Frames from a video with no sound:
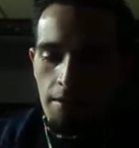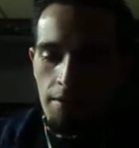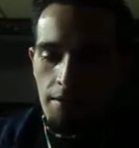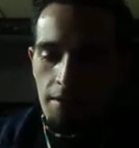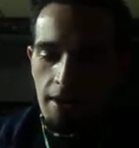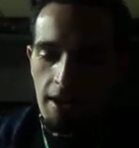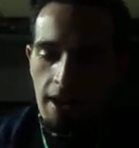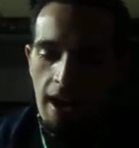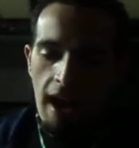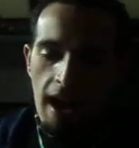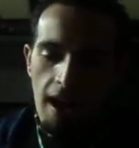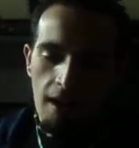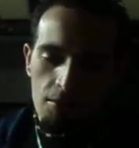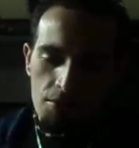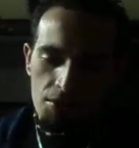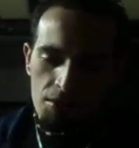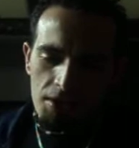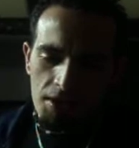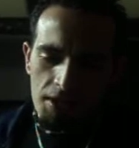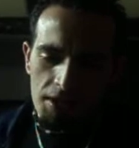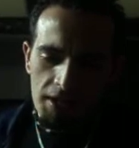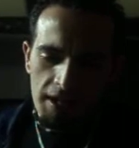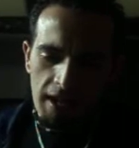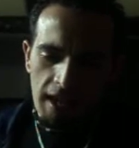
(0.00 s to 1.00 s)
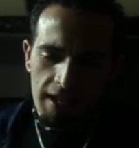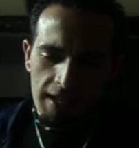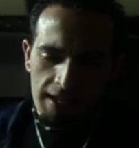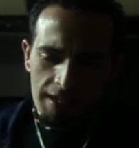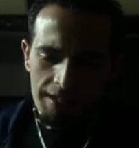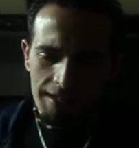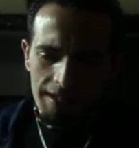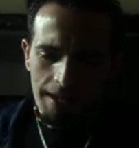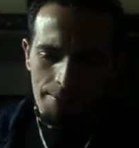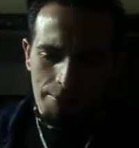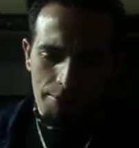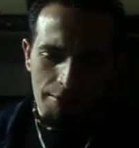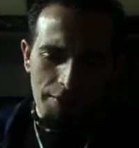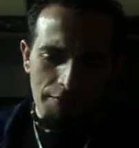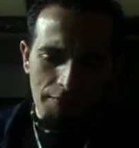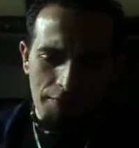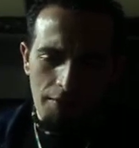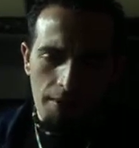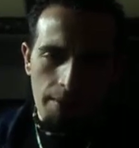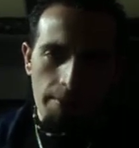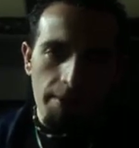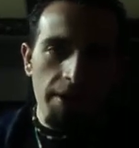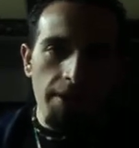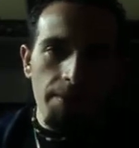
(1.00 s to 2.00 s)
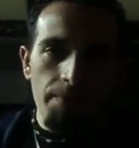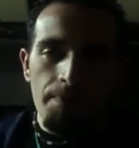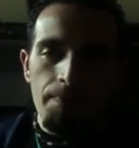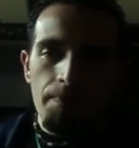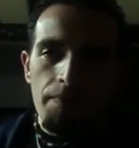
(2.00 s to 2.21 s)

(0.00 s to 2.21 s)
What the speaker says: the house that's kind of separate from it,